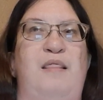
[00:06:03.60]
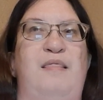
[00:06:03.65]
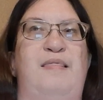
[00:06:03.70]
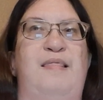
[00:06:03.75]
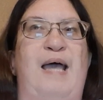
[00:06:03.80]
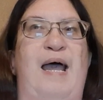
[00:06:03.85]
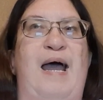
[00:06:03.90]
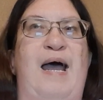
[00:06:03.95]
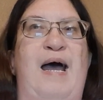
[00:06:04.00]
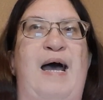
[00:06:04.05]

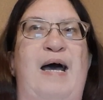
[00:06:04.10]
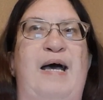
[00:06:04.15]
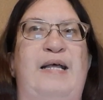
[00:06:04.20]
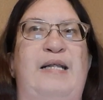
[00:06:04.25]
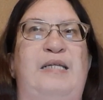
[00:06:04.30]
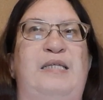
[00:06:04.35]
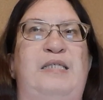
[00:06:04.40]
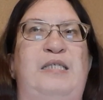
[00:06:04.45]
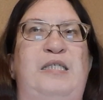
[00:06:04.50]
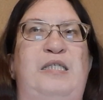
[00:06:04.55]

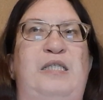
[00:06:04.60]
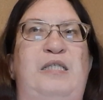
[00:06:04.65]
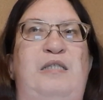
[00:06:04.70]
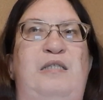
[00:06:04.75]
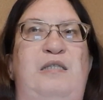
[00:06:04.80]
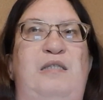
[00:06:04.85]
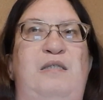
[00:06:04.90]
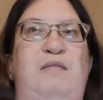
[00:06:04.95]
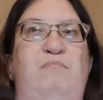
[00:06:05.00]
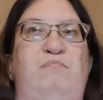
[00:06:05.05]
that
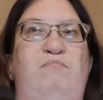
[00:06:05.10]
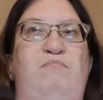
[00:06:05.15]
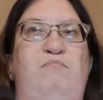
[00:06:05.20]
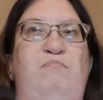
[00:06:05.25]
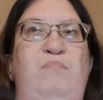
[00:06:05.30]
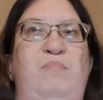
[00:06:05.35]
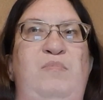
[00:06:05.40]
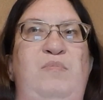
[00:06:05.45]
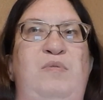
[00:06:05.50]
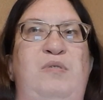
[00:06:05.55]

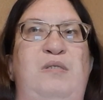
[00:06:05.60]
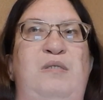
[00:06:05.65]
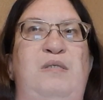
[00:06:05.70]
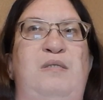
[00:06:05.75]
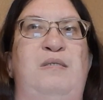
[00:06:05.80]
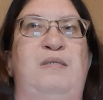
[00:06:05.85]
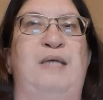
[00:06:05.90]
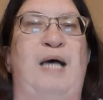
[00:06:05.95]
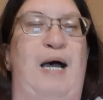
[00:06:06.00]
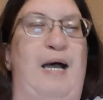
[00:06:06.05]

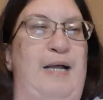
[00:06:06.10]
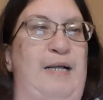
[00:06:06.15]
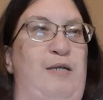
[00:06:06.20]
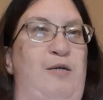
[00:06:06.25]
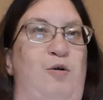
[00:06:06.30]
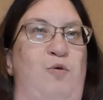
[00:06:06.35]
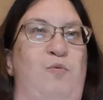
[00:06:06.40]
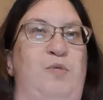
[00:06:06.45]
Tyler